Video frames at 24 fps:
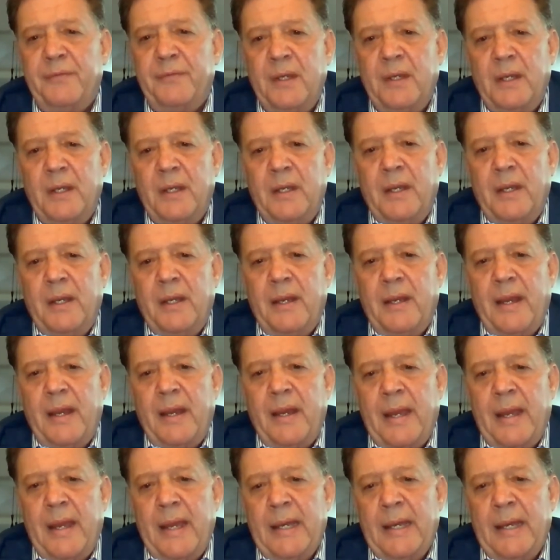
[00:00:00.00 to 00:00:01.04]
And
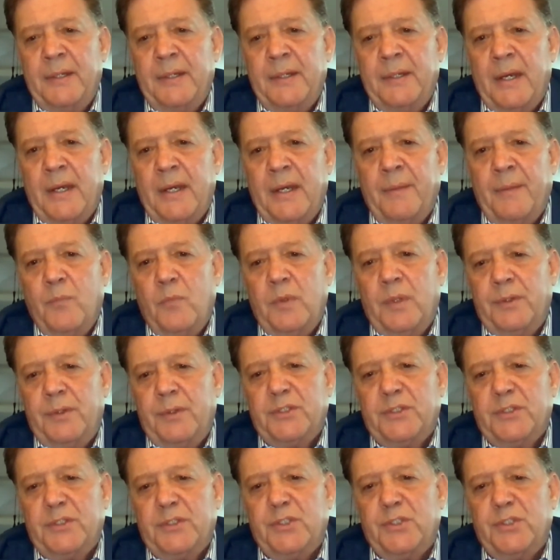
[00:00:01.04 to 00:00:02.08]
uh, there's a lot
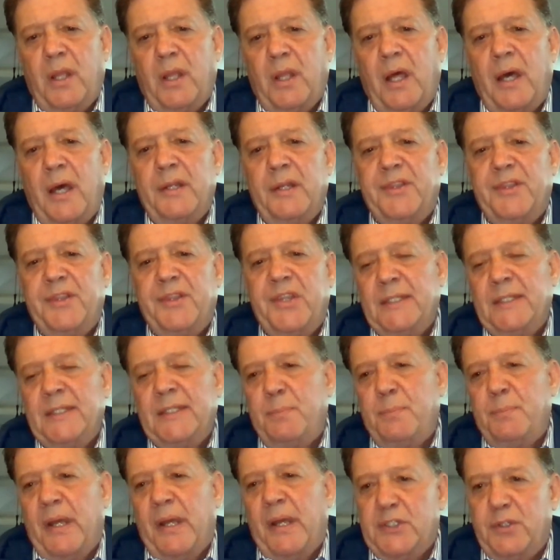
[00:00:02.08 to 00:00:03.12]
of things beneficial
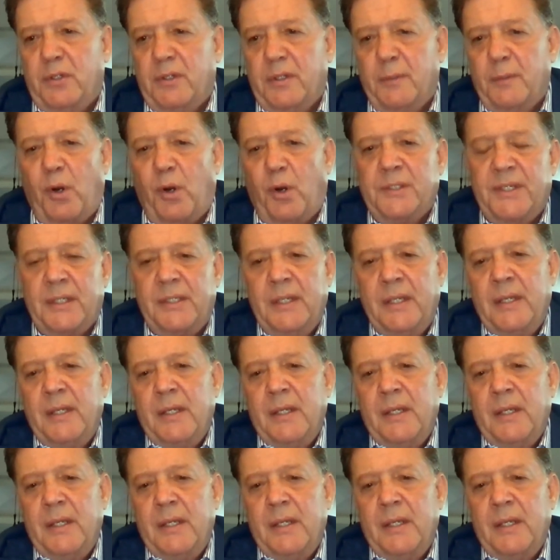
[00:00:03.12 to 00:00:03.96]
to the project